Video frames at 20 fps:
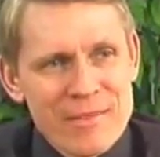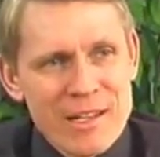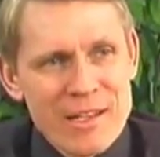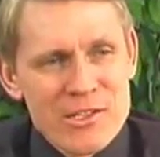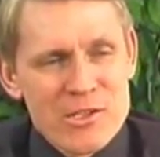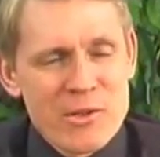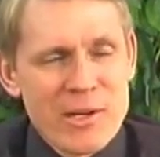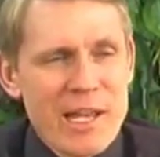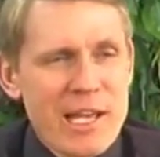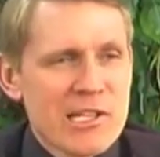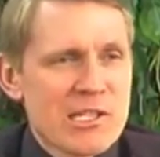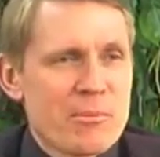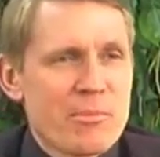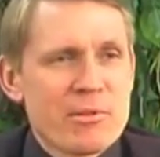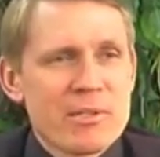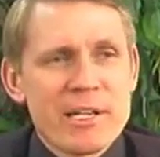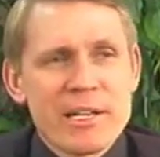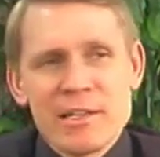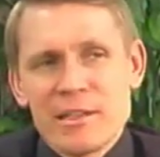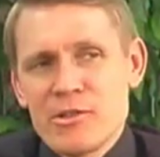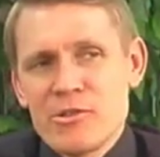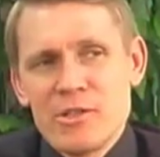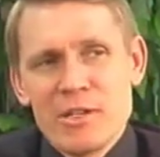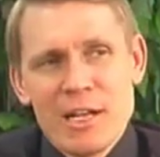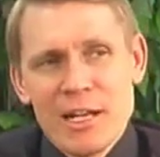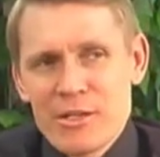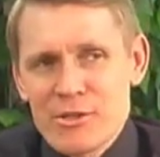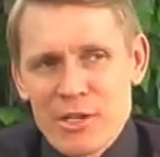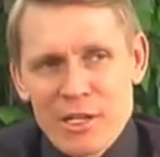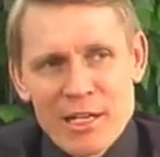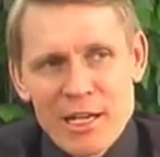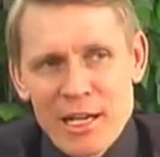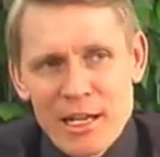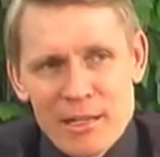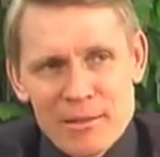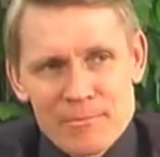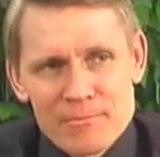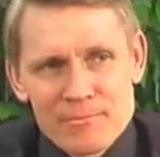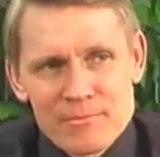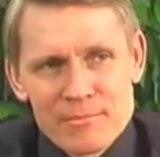So he has to protect the geologic
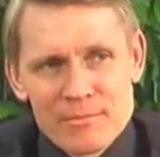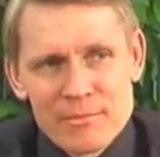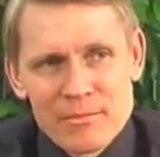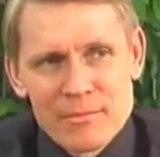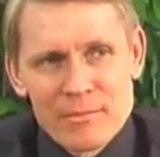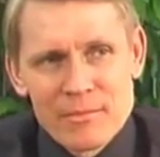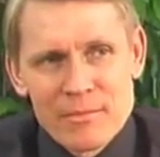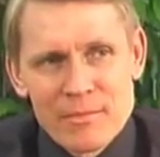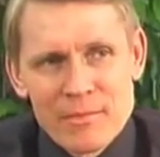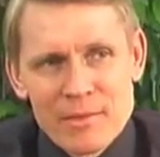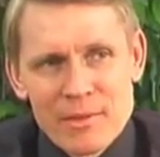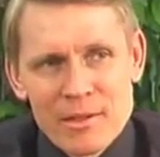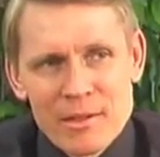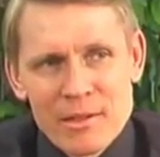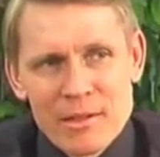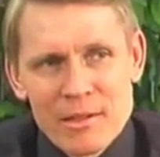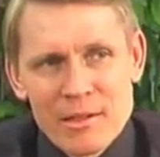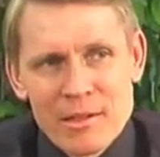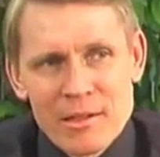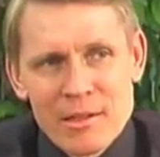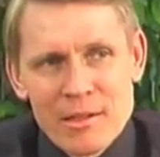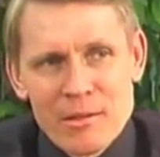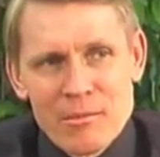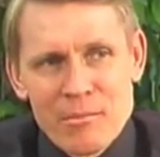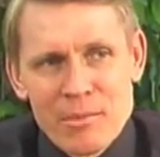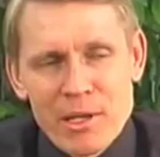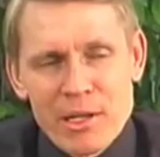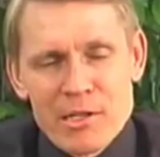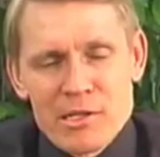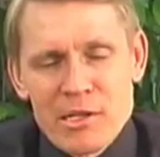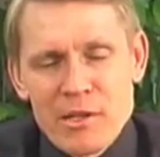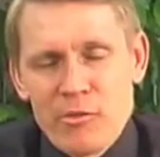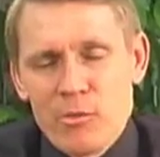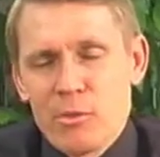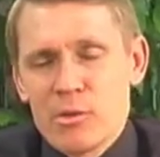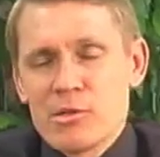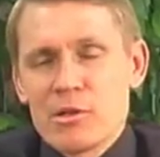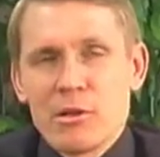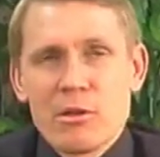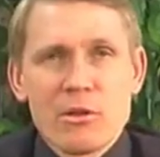column. Because if it
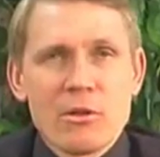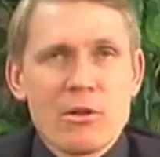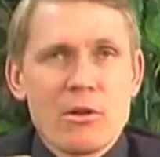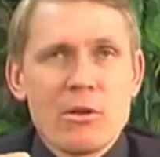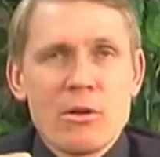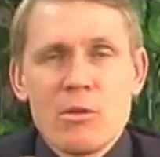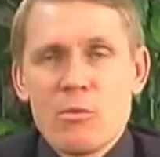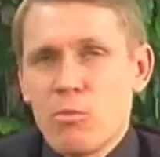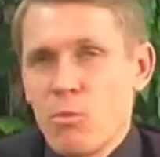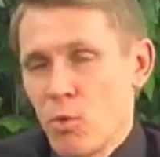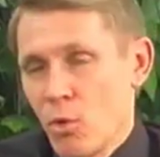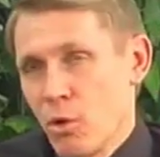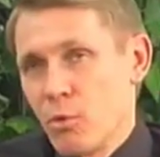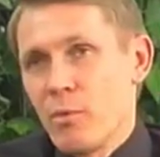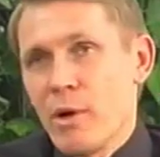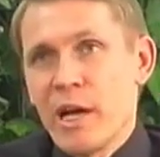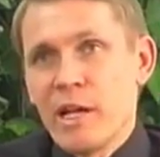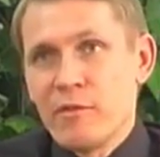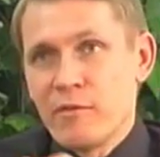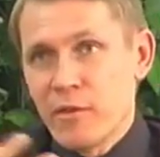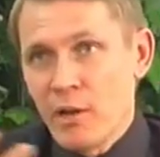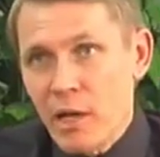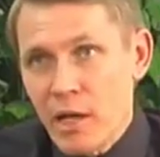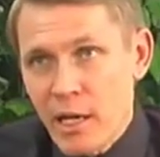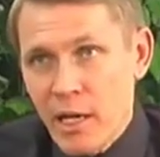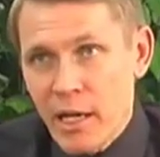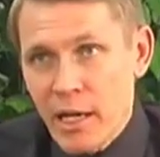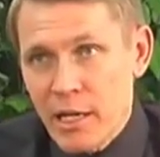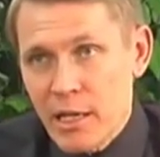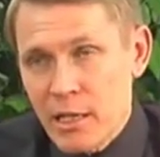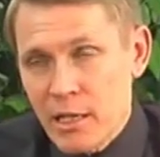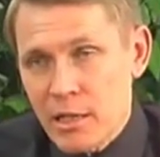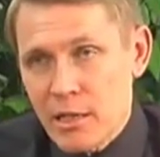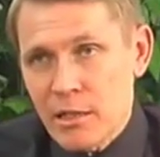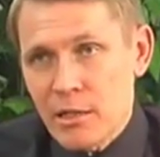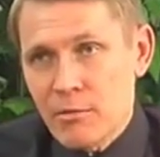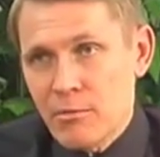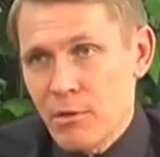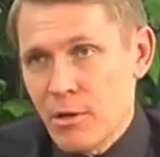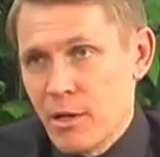was a worldwide flood,
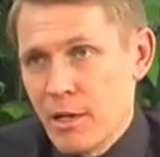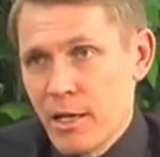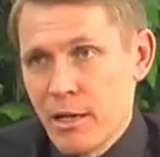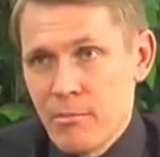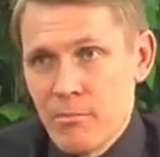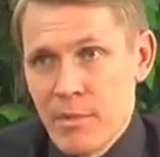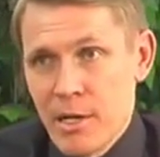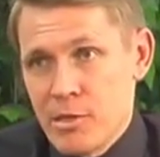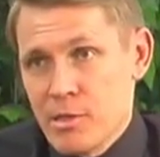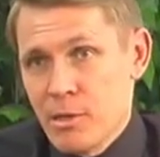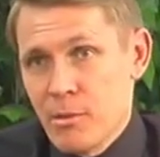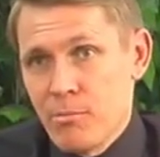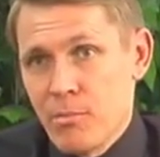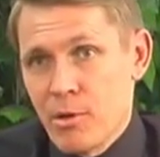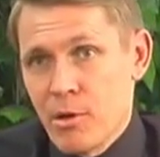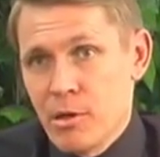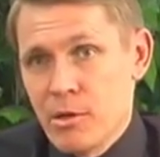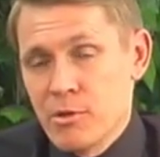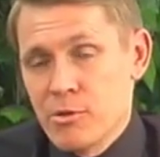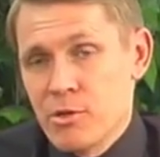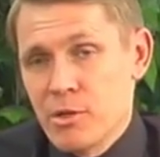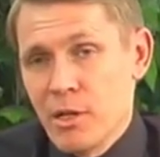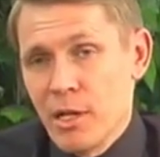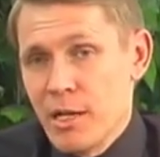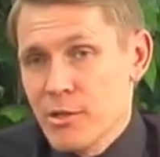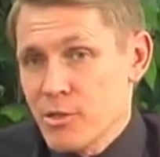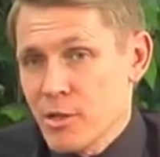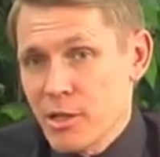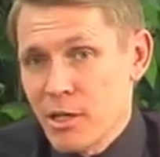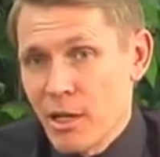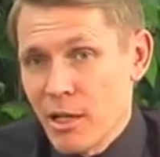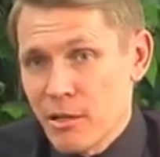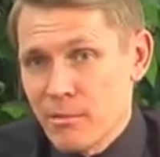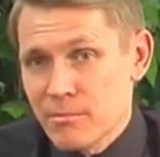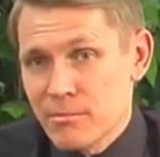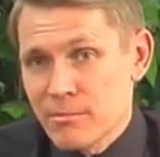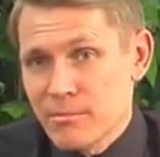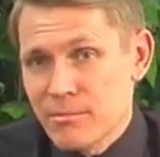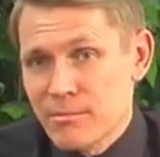wouldn't that mess up all the geologic column?